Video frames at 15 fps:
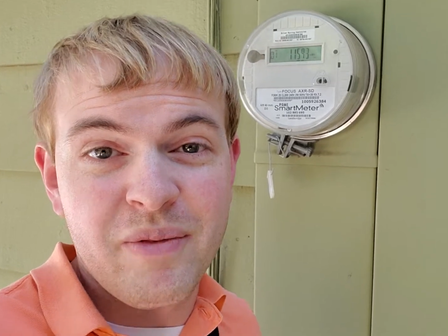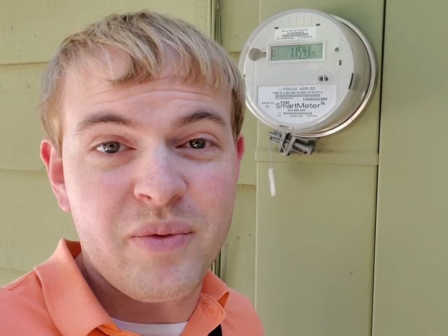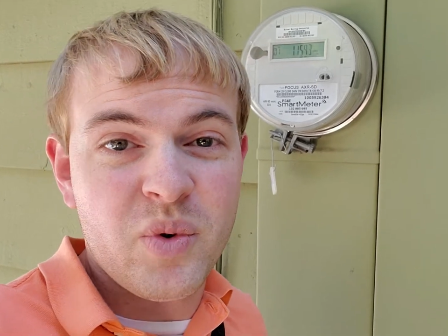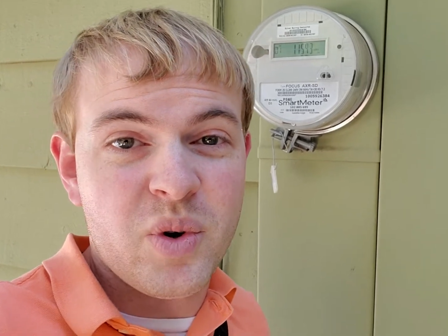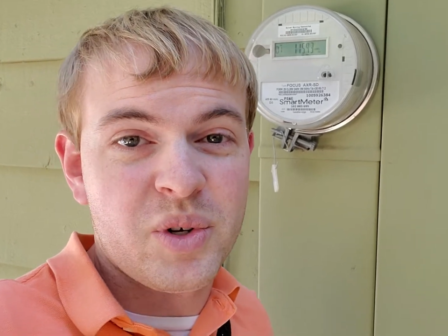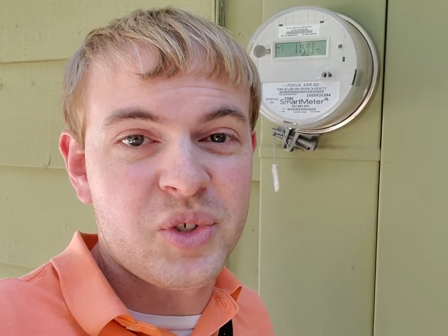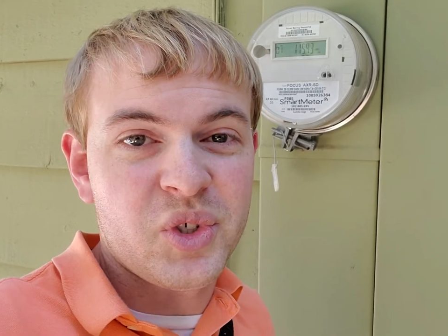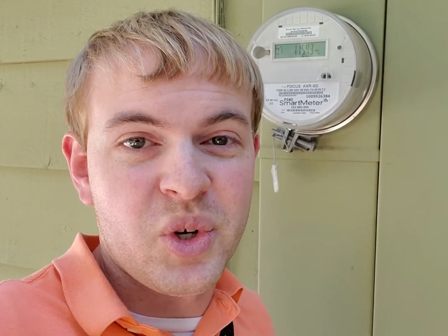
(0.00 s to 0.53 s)

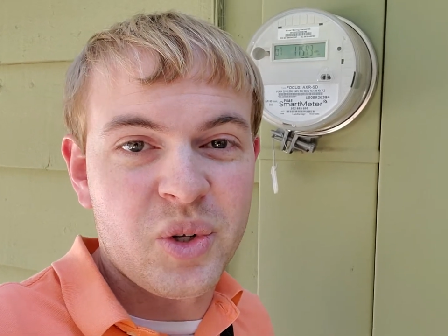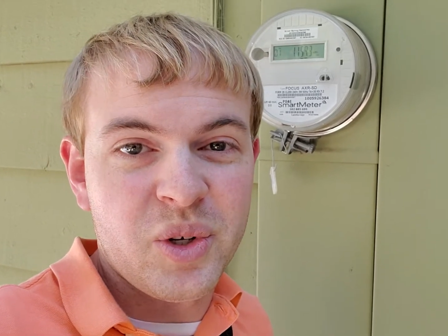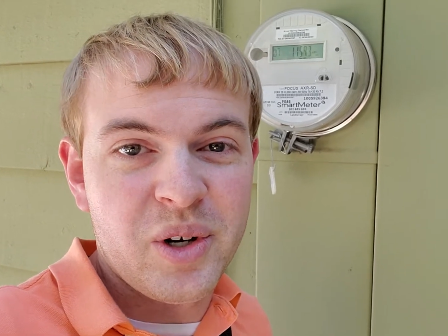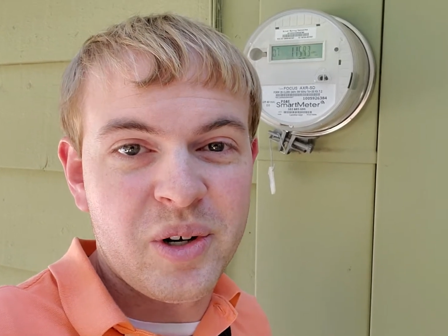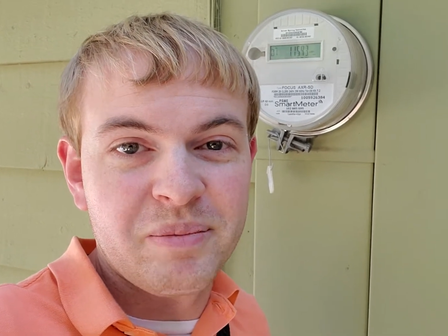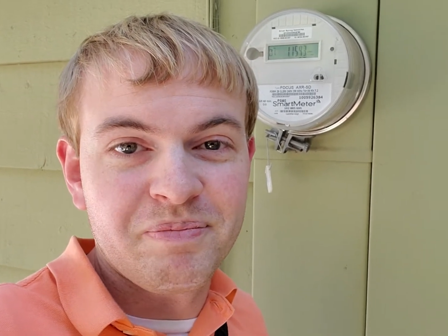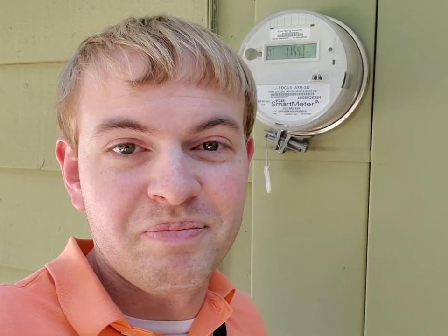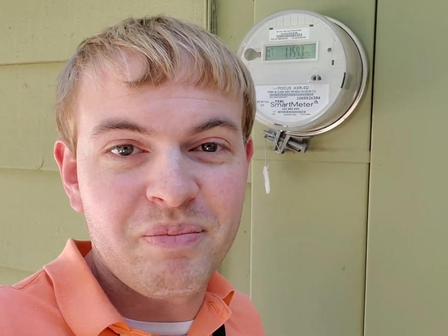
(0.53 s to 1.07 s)
for
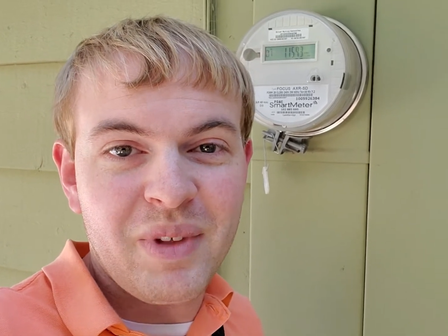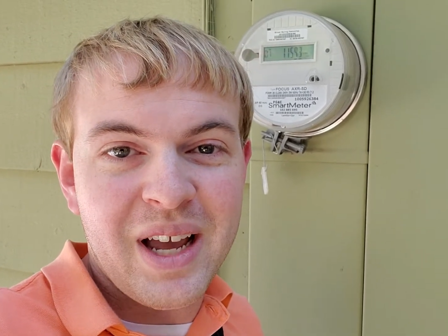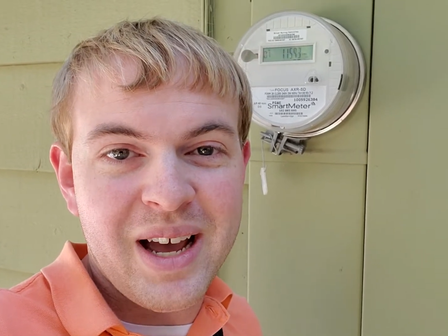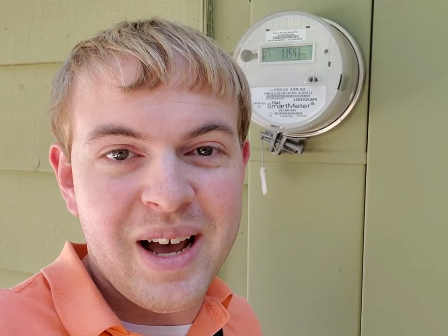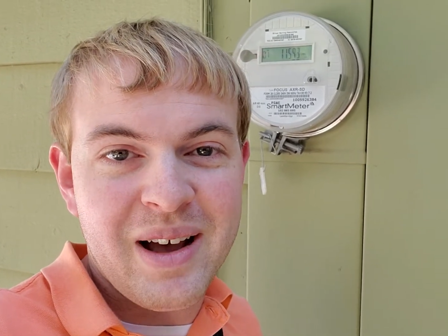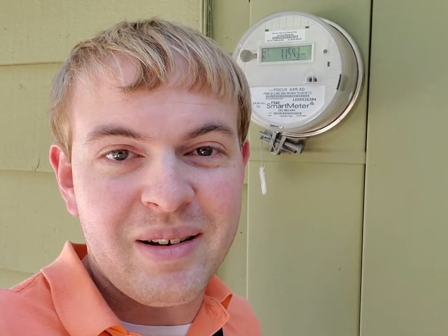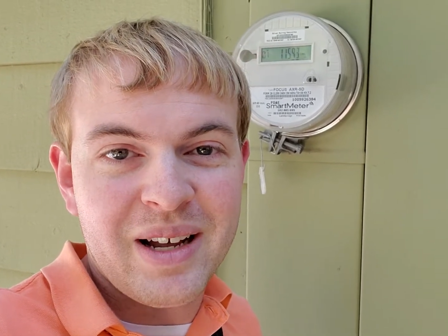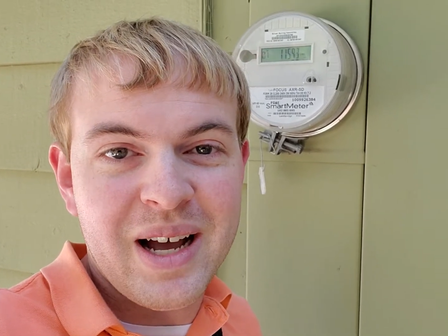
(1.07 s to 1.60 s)
solar
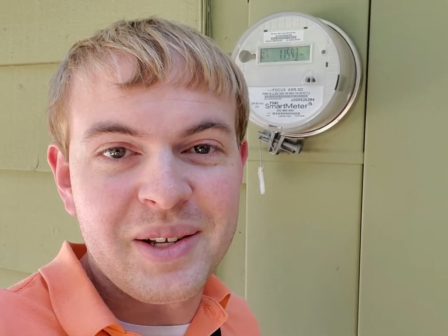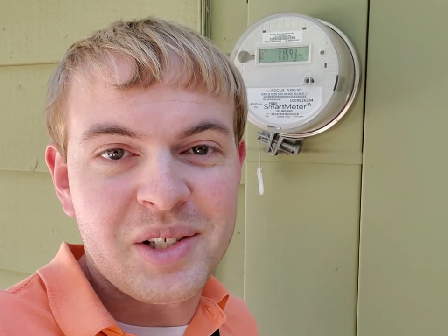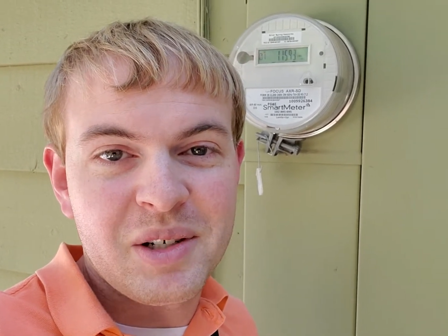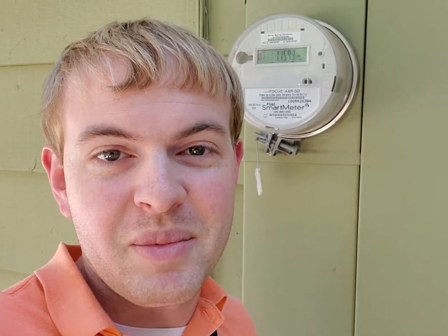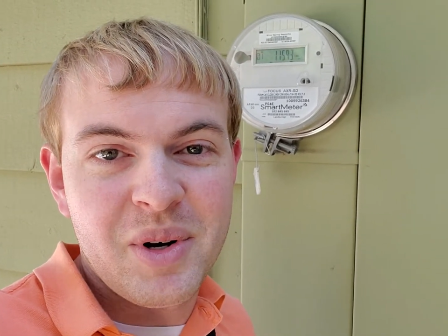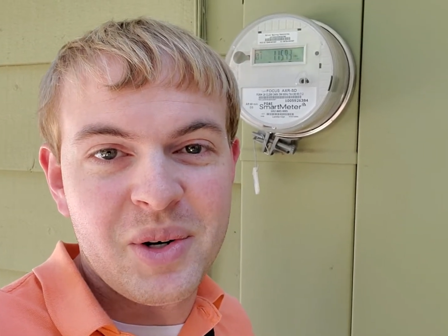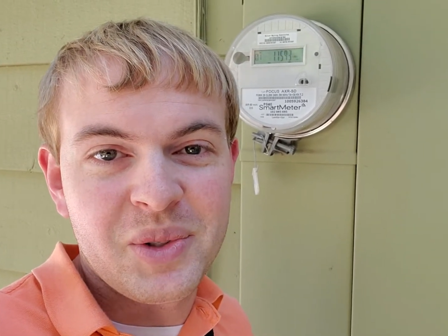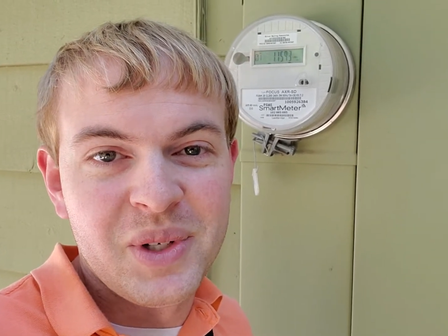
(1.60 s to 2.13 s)

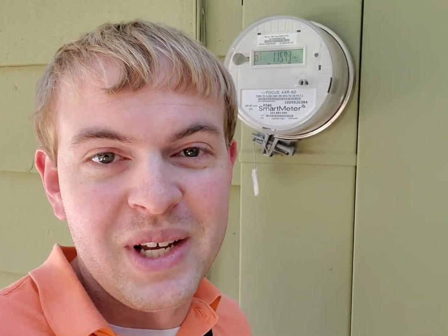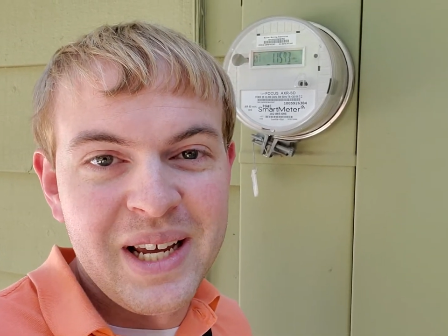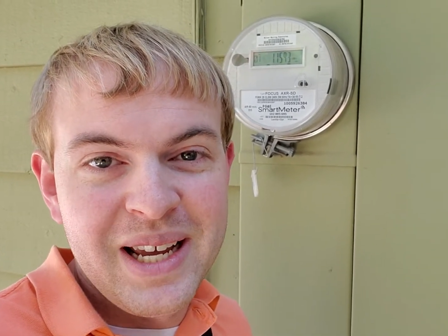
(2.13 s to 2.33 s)
customers